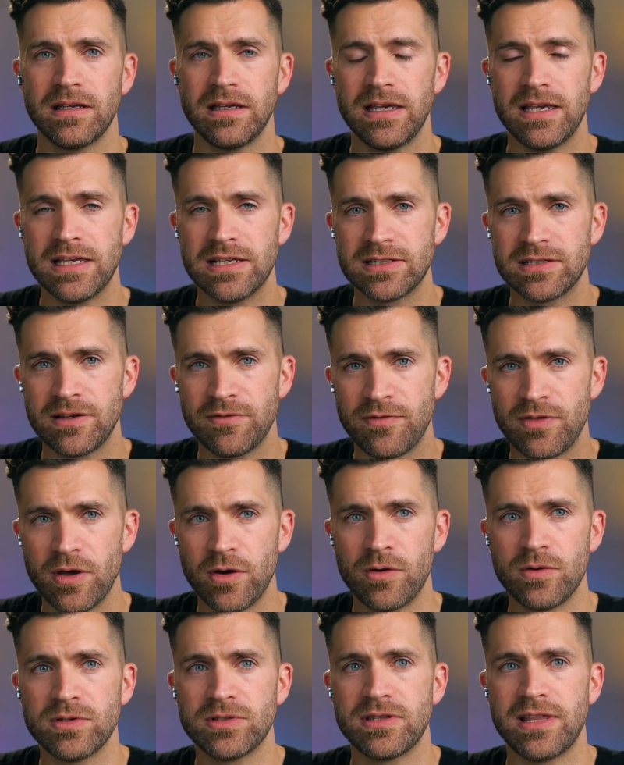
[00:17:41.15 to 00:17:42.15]
is if
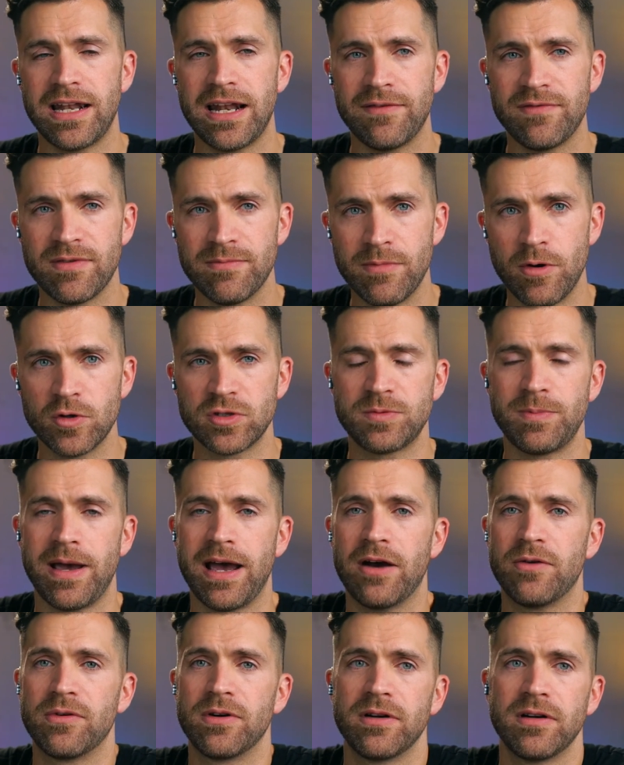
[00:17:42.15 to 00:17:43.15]
those that have the most
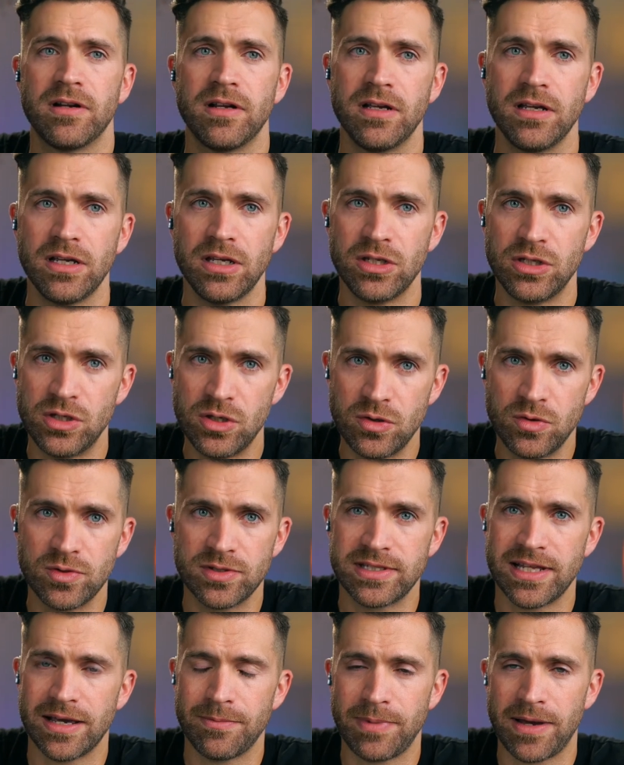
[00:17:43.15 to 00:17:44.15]
power use
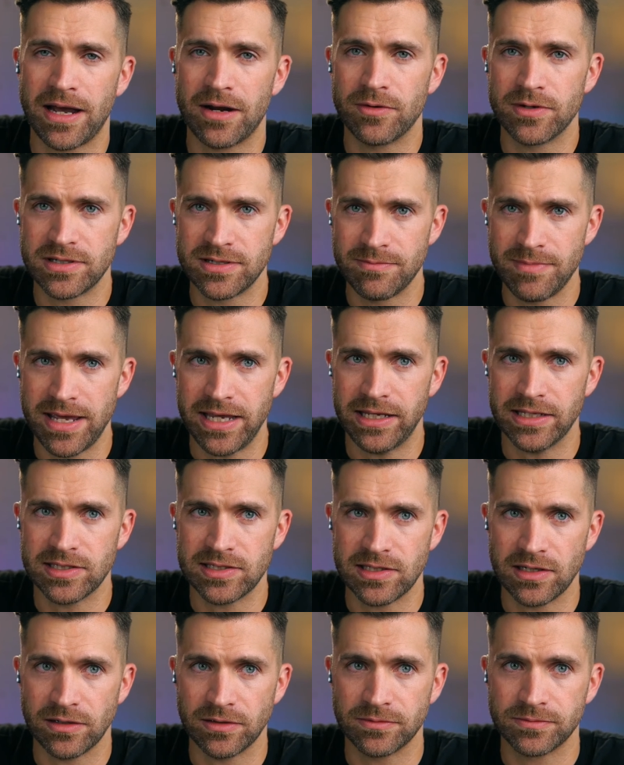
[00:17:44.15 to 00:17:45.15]
that power to make it
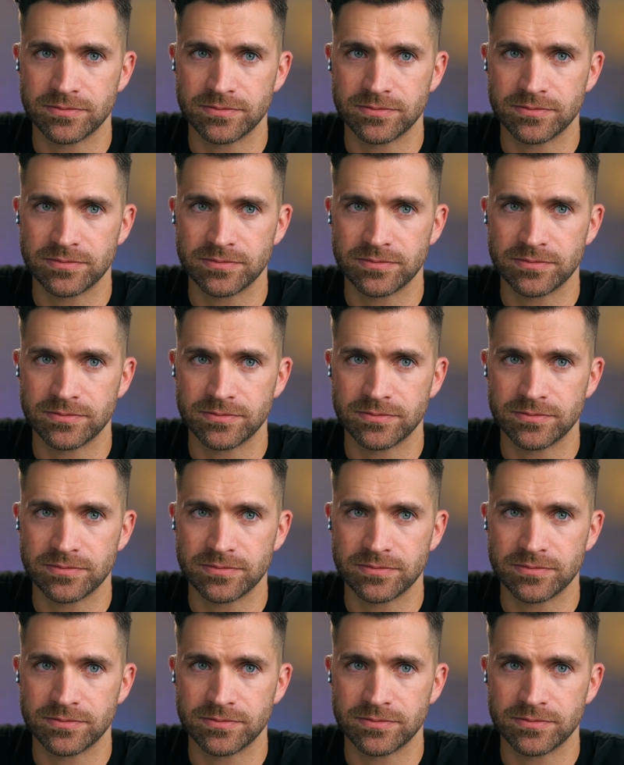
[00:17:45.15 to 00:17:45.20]
so.